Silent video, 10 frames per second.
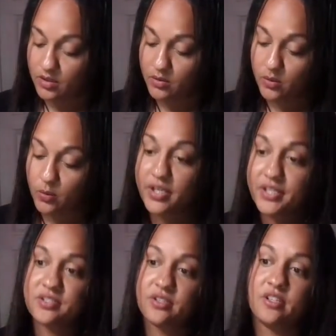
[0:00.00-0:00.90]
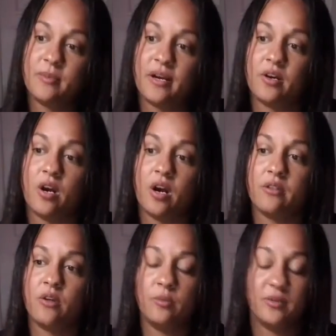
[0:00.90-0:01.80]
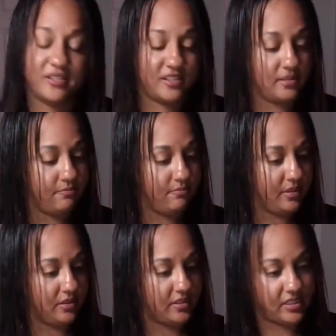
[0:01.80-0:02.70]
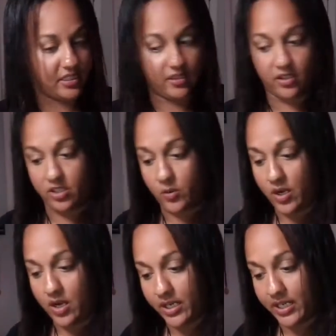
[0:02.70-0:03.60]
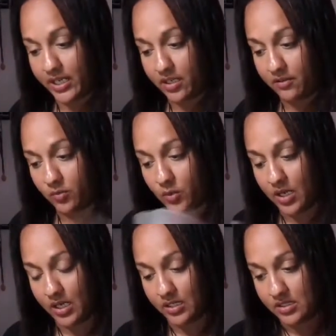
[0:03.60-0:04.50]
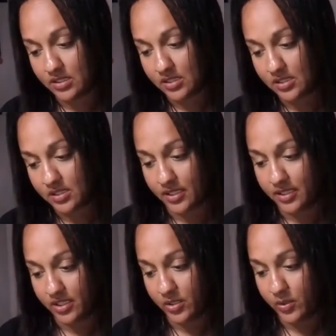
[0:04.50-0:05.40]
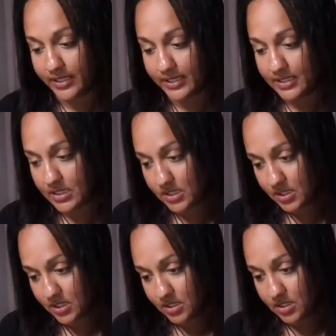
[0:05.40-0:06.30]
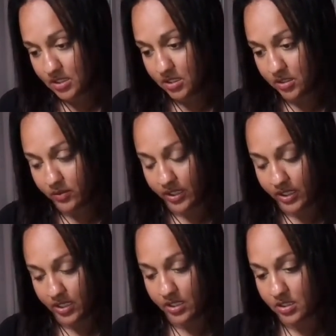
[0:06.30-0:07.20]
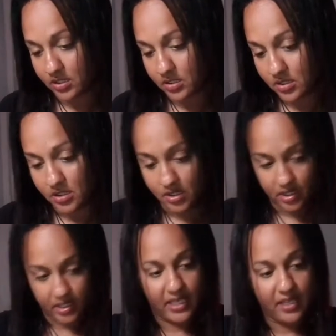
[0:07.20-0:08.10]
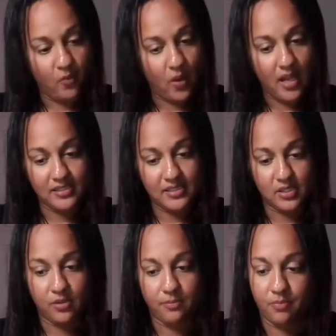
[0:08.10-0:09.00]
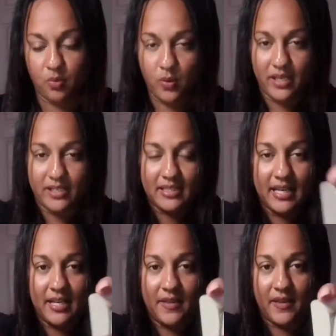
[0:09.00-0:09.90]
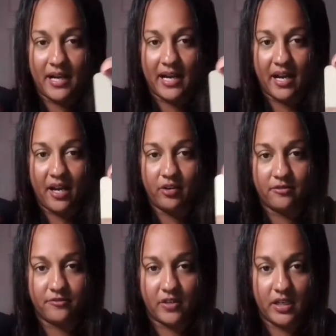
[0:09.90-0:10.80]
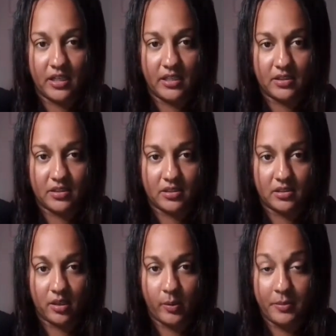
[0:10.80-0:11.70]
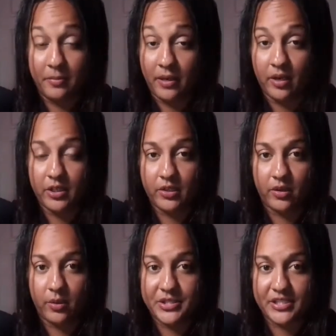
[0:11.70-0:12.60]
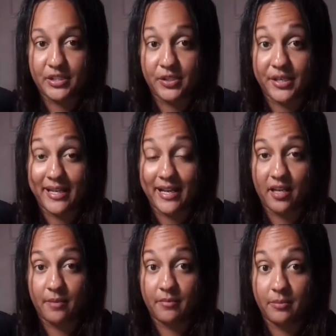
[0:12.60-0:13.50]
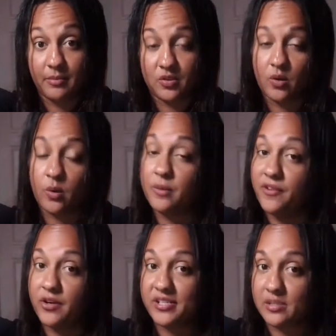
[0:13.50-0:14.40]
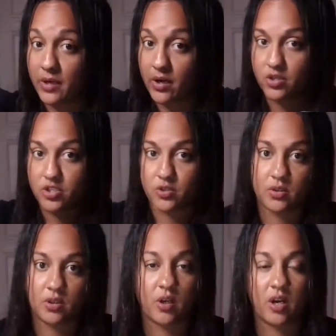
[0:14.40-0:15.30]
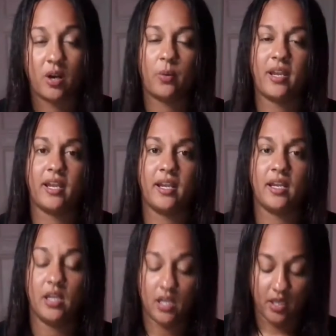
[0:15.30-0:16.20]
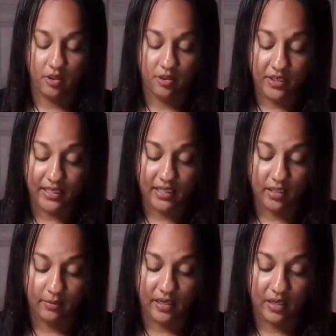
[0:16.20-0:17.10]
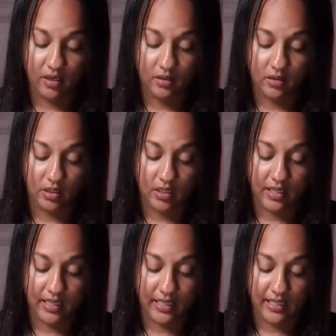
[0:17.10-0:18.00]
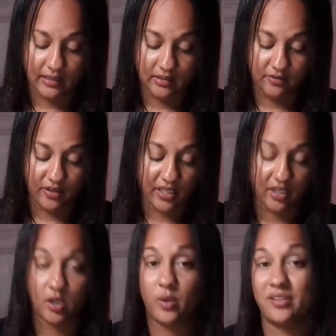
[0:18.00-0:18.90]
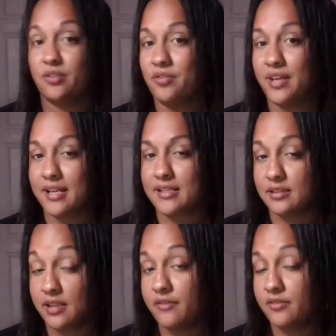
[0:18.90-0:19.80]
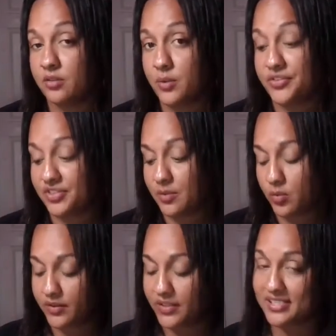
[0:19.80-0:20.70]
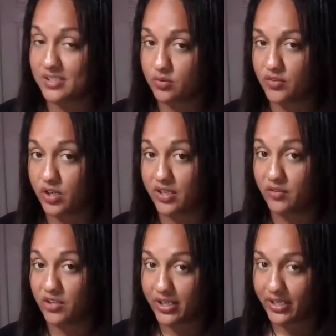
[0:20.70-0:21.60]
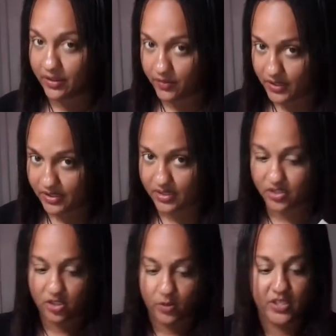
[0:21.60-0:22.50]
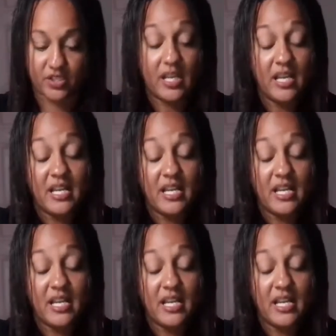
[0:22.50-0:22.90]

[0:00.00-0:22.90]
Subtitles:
We were concerned about our hearth, home, and stability. There you are, King of Wands. I knew it. Okay. King of Wands, to the point in the Hierophant. Are we married, or are we just looking at commitment, or are we very spiritual, or are we thinking about elevating, going to the next level with someone? This is regarding this situation.